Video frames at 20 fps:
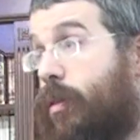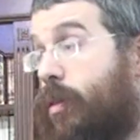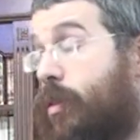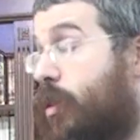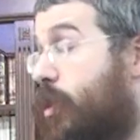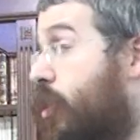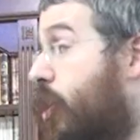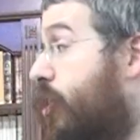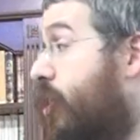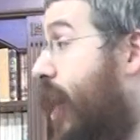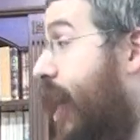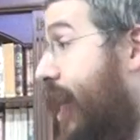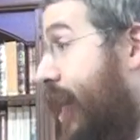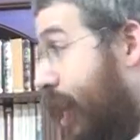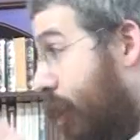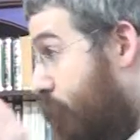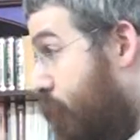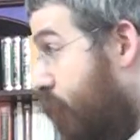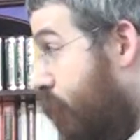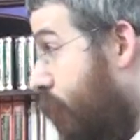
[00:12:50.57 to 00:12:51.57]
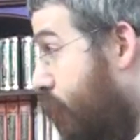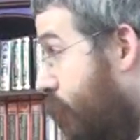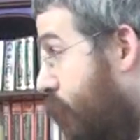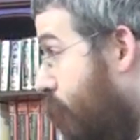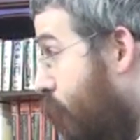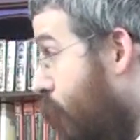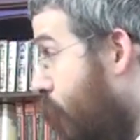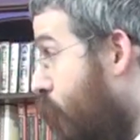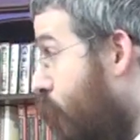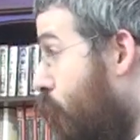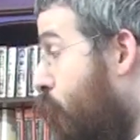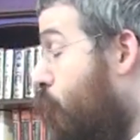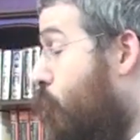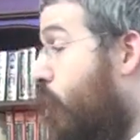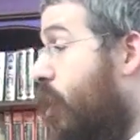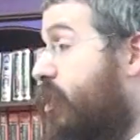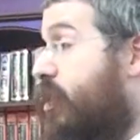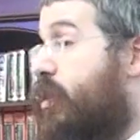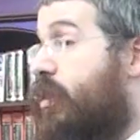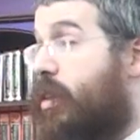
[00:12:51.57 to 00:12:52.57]
So Doda Rebbe, who
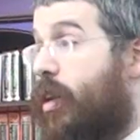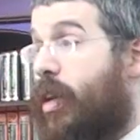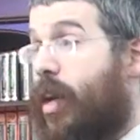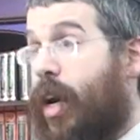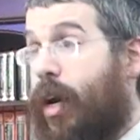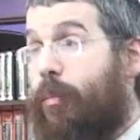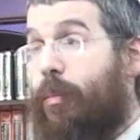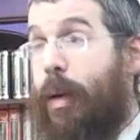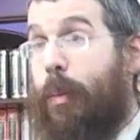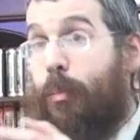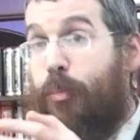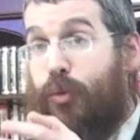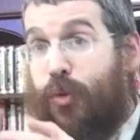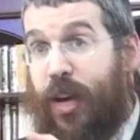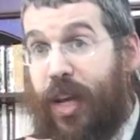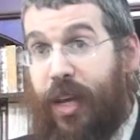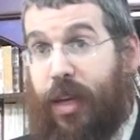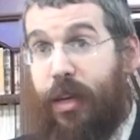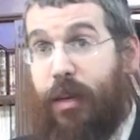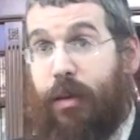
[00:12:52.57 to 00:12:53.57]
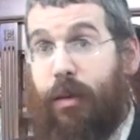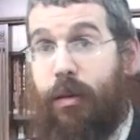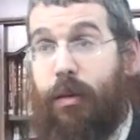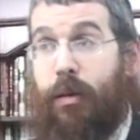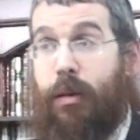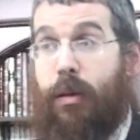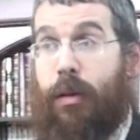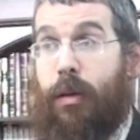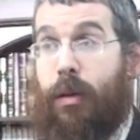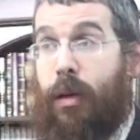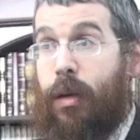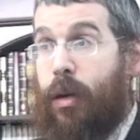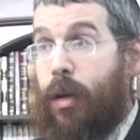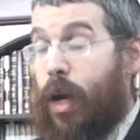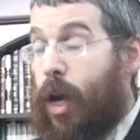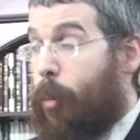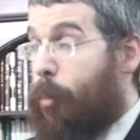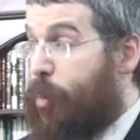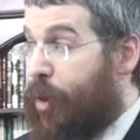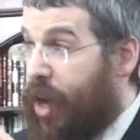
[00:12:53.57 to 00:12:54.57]
wanted to come and bring
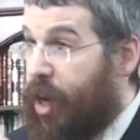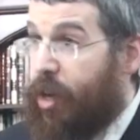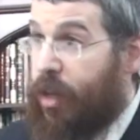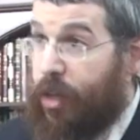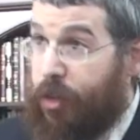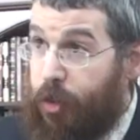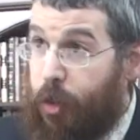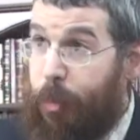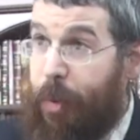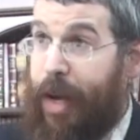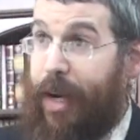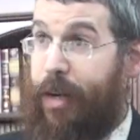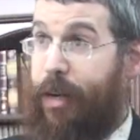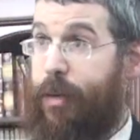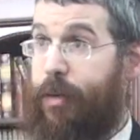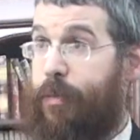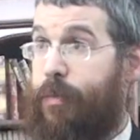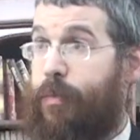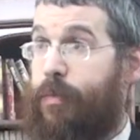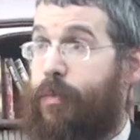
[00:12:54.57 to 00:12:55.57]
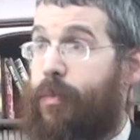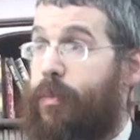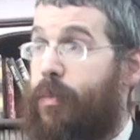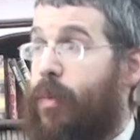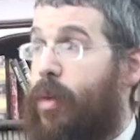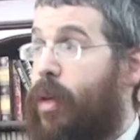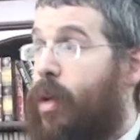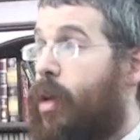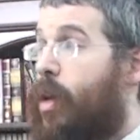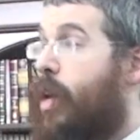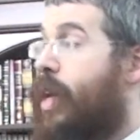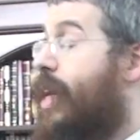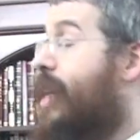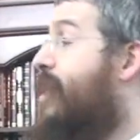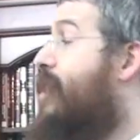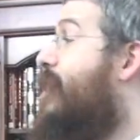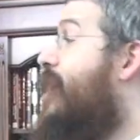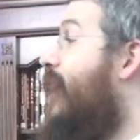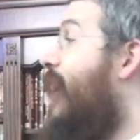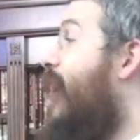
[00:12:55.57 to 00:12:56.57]
a bracha to Pare.
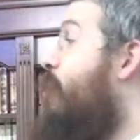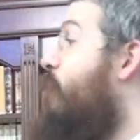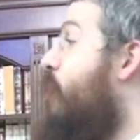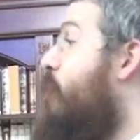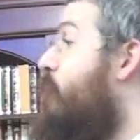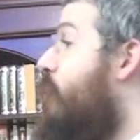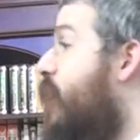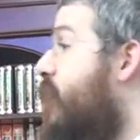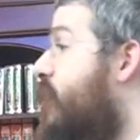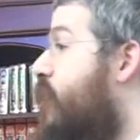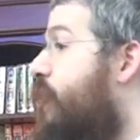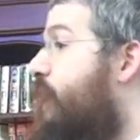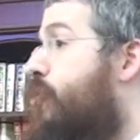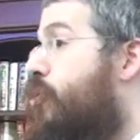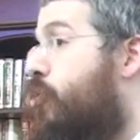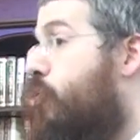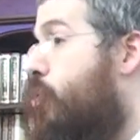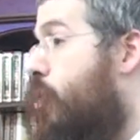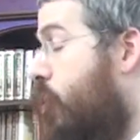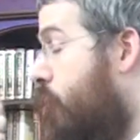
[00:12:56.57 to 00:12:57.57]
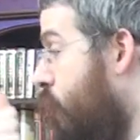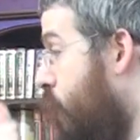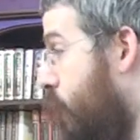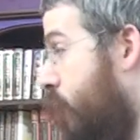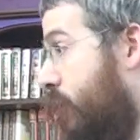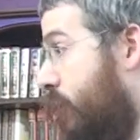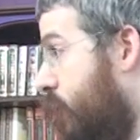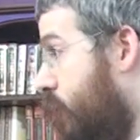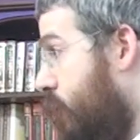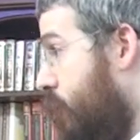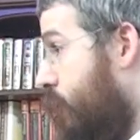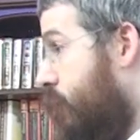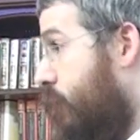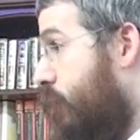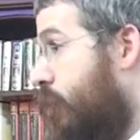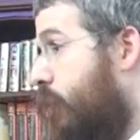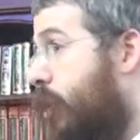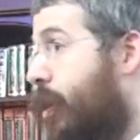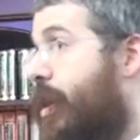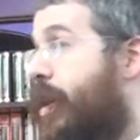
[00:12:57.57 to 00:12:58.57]
Is the Rebbe Meisif two nekudas?
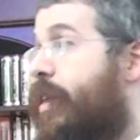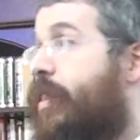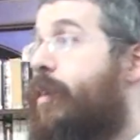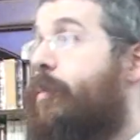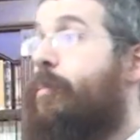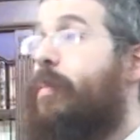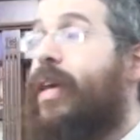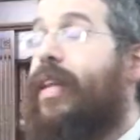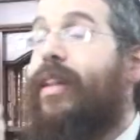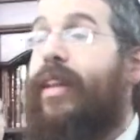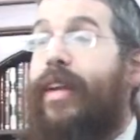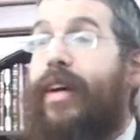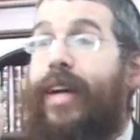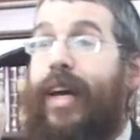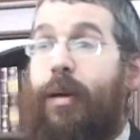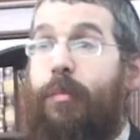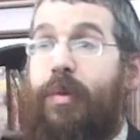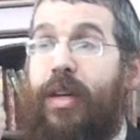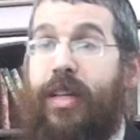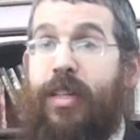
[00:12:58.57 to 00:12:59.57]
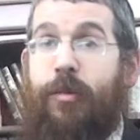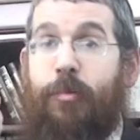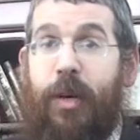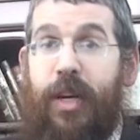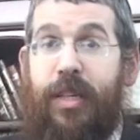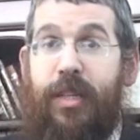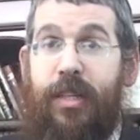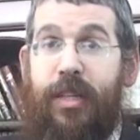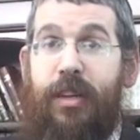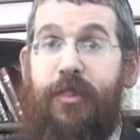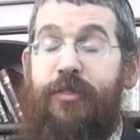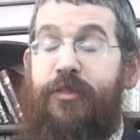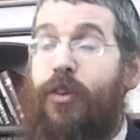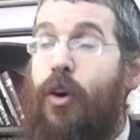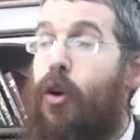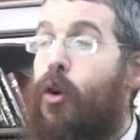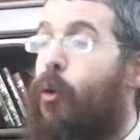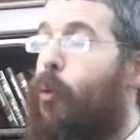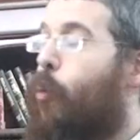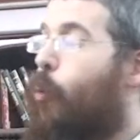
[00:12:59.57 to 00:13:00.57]
The Mittler Rebbe is Meisif.
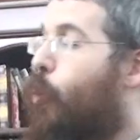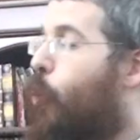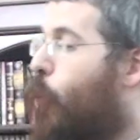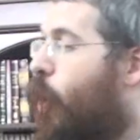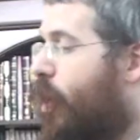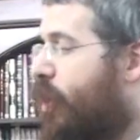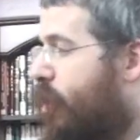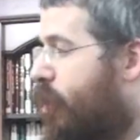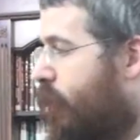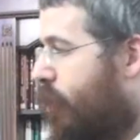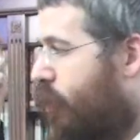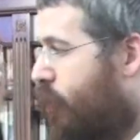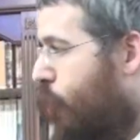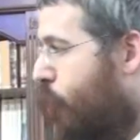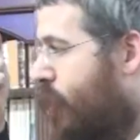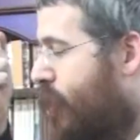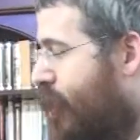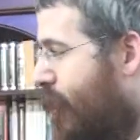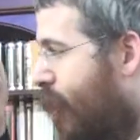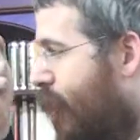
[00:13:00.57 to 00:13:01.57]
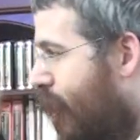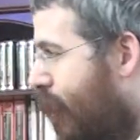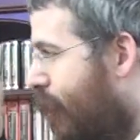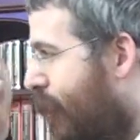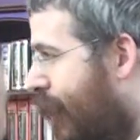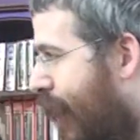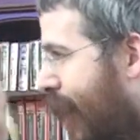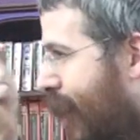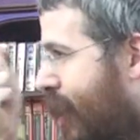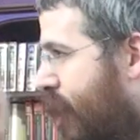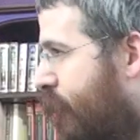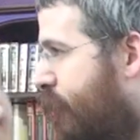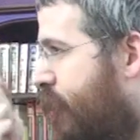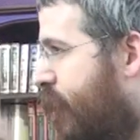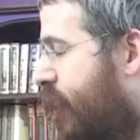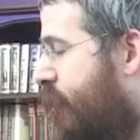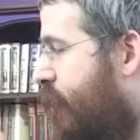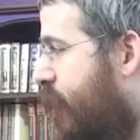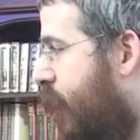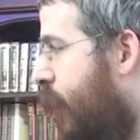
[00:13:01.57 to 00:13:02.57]
What was Yankiv
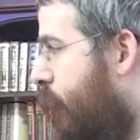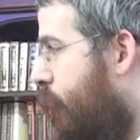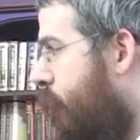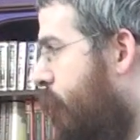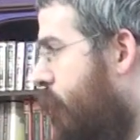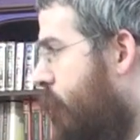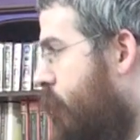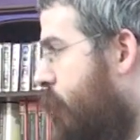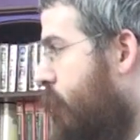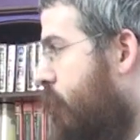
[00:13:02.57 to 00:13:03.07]
giving him?